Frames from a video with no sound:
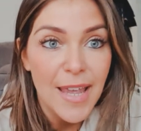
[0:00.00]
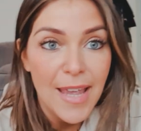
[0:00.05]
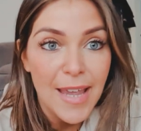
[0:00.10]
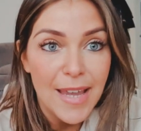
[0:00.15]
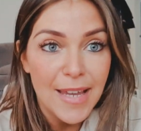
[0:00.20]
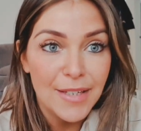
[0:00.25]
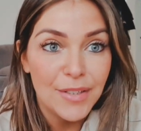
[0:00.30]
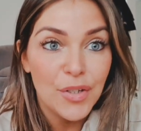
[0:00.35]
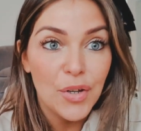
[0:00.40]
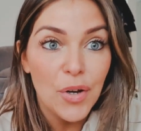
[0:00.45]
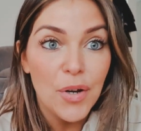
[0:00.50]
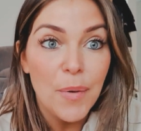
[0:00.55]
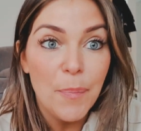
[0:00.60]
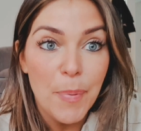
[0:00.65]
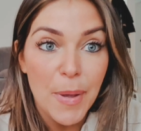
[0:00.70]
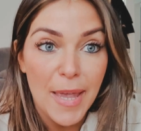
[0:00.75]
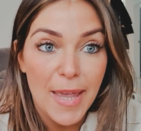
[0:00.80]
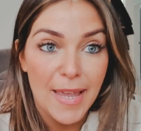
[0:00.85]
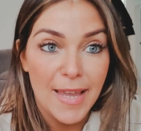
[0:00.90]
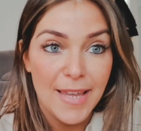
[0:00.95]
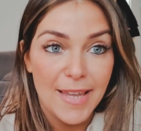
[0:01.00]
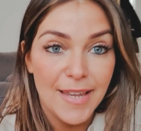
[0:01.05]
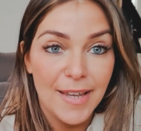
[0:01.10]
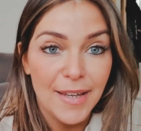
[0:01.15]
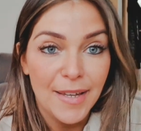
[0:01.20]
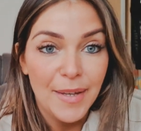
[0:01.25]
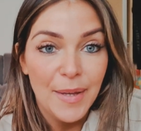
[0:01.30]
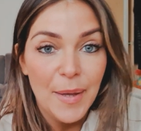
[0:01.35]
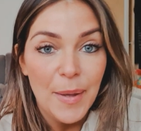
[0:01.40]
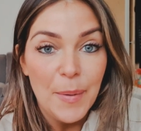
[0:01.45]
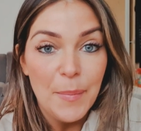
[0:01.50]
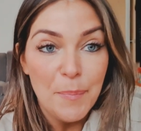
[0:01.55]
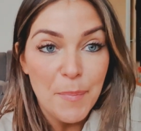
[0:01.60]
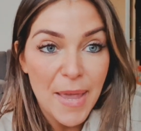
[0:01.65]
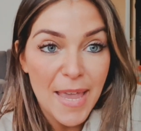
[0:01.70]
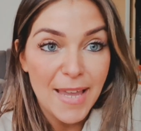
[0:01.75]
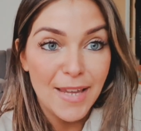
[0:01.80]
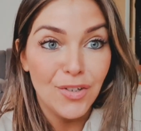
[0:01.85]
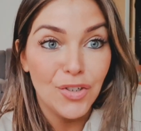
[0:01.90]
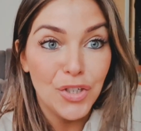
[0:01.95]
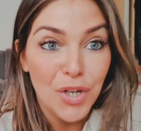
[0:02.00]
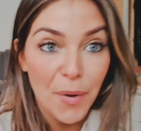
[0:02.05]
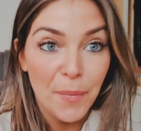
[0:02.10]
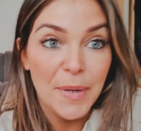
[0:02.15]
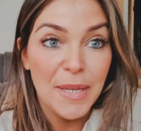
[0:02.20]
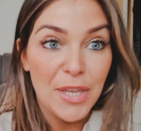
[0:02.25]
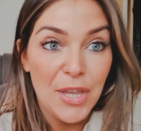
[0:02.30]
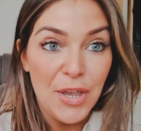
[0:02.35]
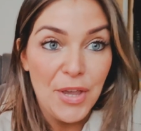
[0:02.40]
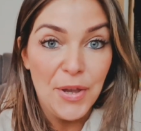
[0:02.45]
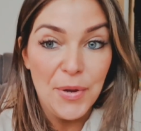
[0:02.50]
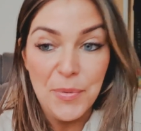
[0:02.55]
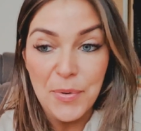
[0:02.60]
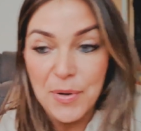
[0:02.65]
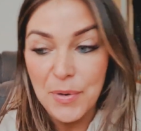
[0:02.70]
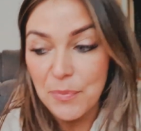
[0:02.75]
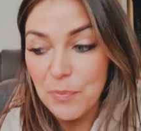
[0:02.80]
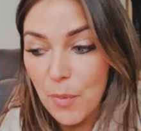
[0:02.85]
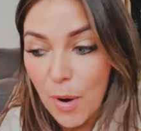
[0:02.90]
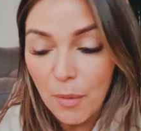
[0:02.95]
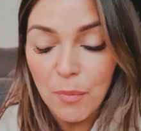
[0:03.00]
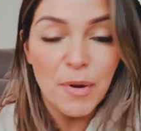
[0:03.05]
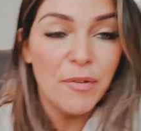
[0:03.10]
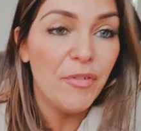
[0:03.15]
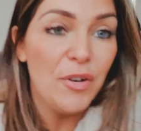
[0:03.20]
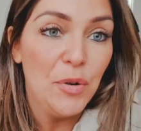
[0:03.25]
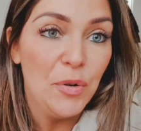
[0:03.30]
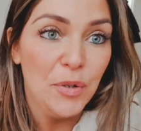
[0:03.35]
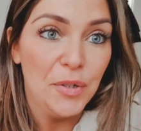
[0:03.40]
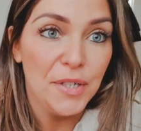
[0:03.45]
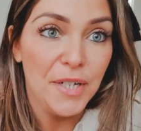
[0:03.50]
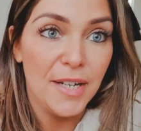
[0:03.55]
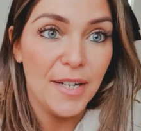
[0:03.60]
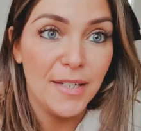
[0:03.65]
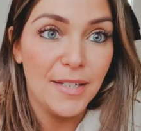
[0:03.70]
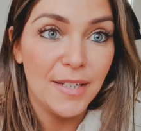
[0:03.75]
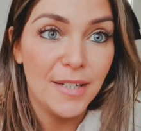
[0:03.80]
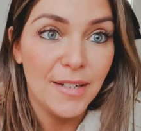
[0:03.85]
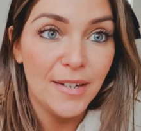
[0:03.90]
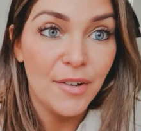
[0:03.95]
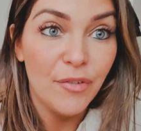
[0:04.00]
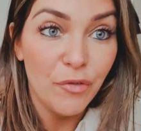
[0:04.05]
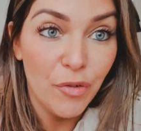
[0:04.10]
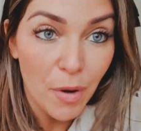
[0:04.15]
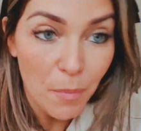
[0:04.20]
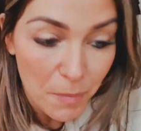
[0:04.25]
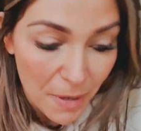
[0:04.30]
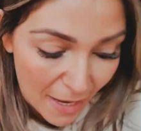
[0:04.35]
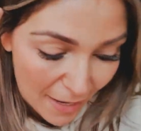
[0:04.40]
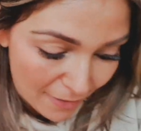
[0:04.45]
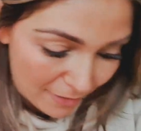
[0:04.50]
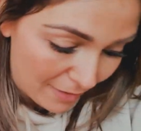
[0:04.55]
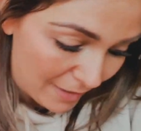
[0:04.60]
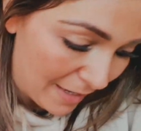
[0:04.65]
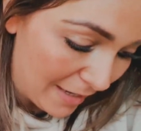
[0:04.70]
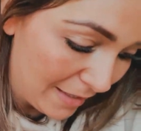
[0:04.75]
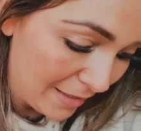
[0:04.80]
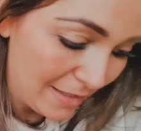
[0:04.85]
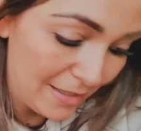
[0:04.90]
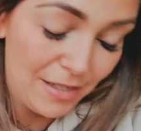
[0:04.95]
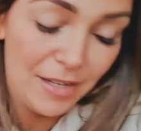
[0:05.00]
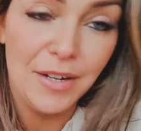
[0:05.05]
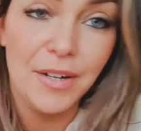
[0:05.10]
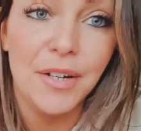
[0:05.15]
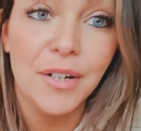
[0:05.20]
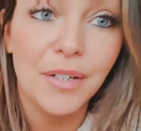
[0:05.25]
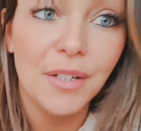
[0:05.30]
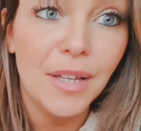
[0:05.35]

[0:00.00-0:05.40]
is gonna be me showing you what we've ordered from Cath Kidston